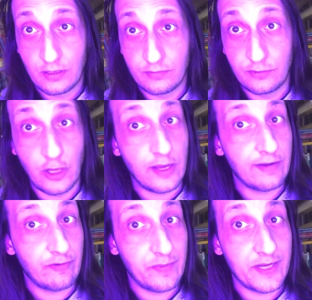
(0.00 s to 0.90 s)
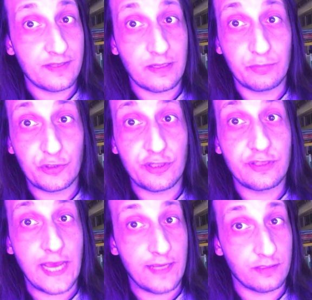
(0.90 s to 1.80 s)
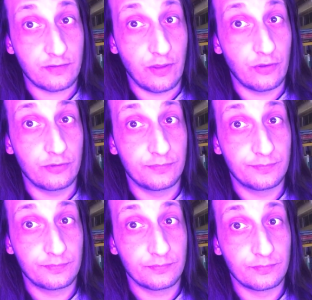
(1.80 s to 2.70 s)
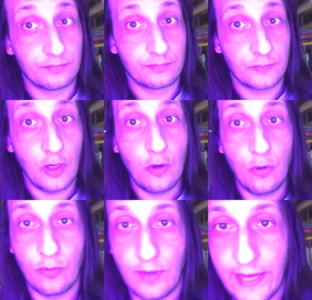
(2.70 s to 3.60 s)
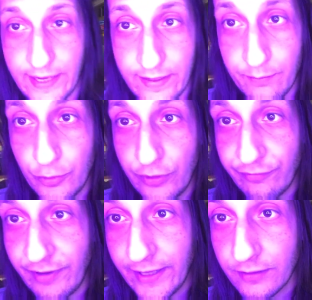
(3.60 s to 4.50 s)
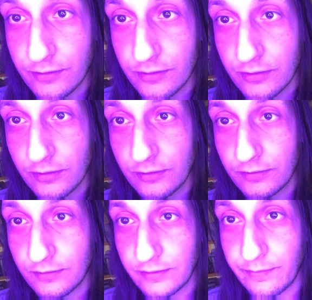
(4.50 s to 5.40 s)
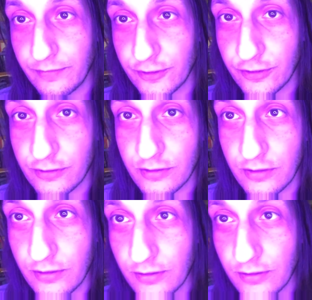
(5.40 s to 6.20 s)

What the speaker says: Not everybody's up to the task though. Oh, I can put effects. Let me just